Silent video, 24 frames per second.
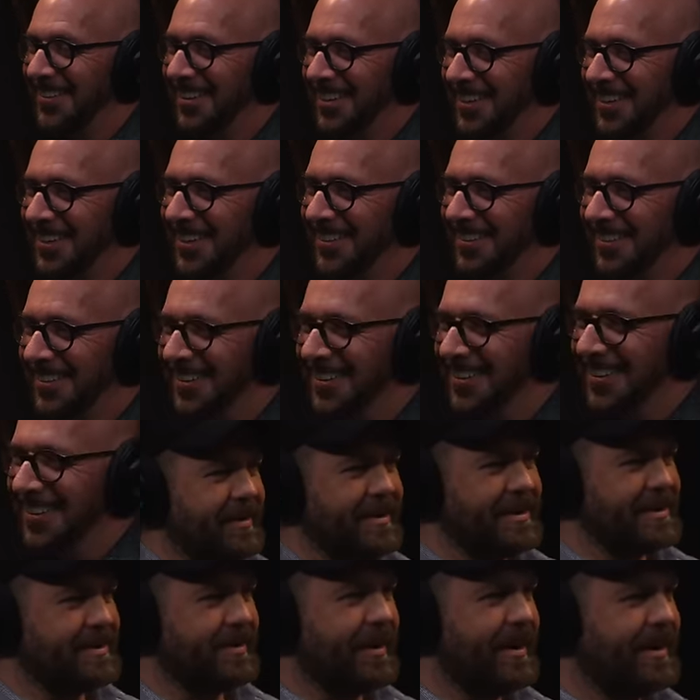Right, it was right.
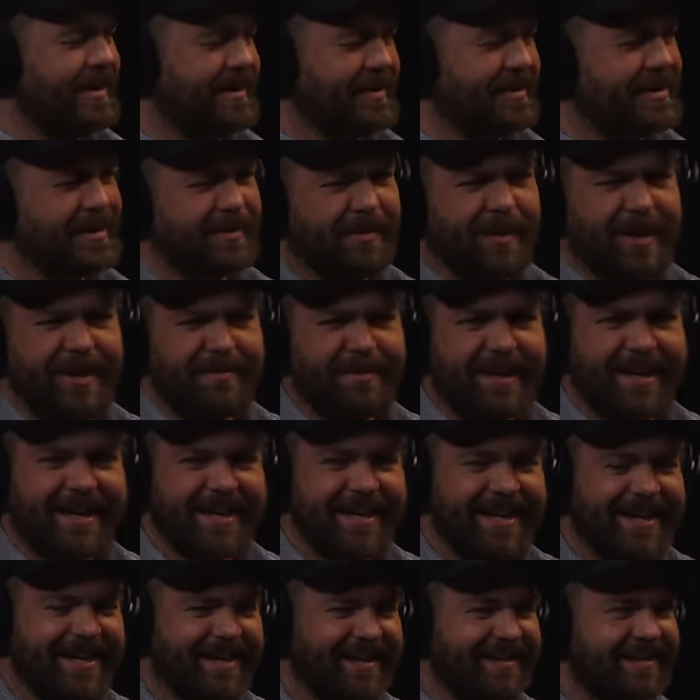very strange. I was, was like, so why am I
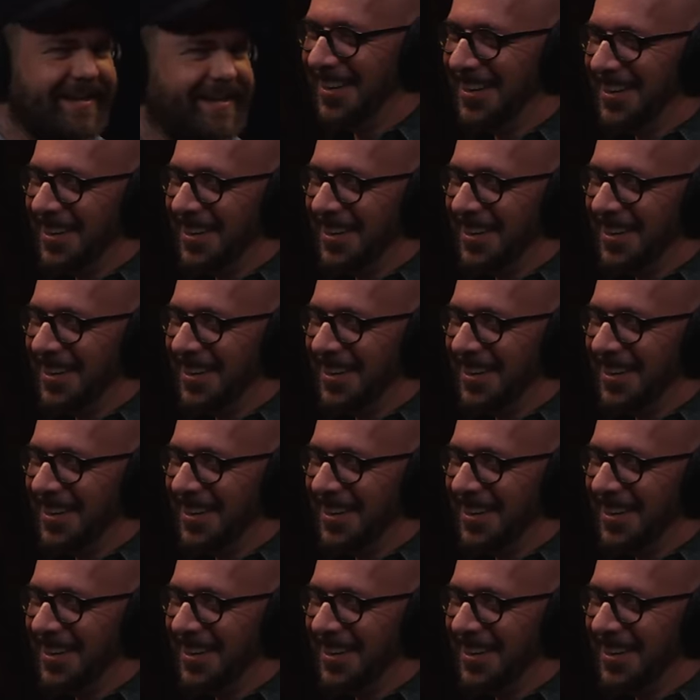here?